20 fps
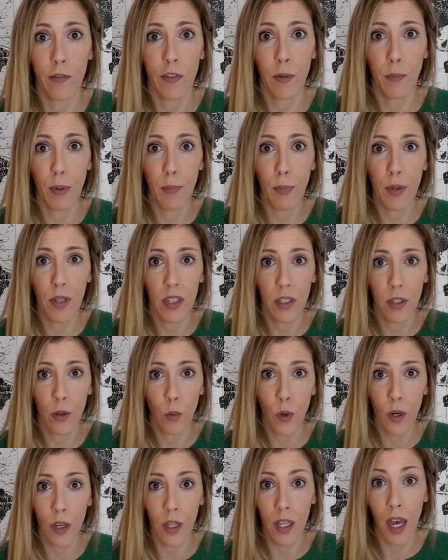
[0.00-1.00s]
the people in the
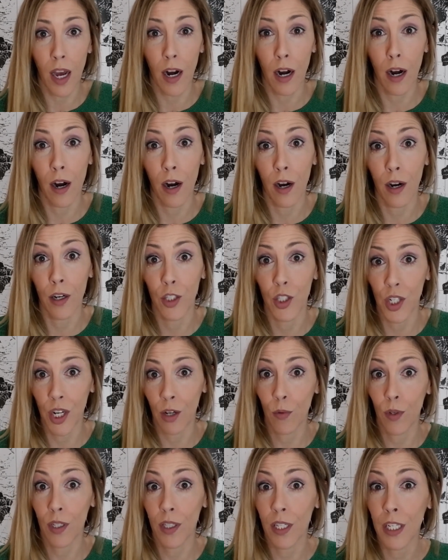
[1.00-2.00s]
world are
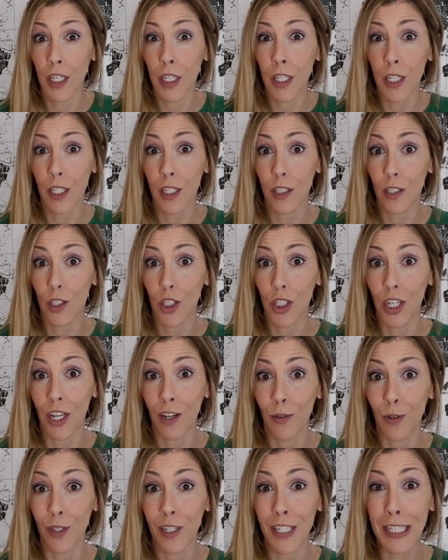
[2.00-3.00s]

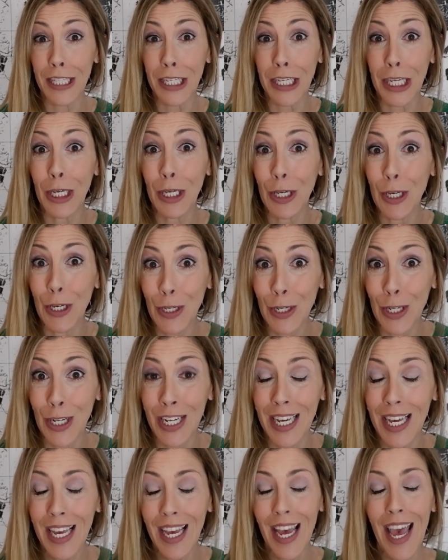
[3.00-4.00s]
genuinely
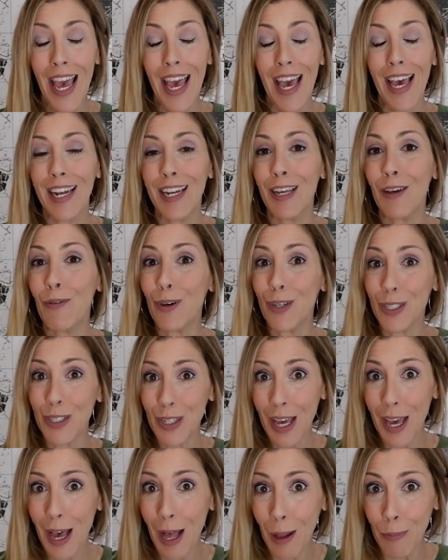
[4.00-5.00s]
good and they want
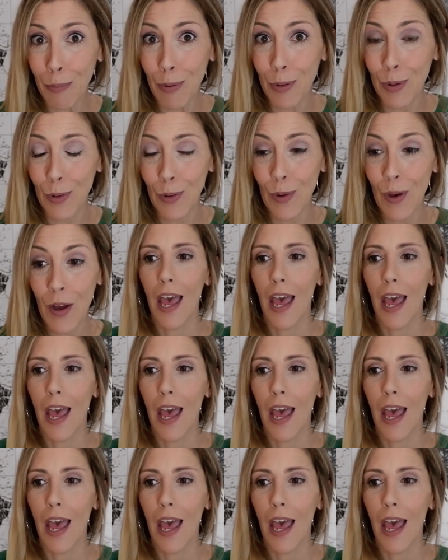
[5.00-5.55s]
to help you.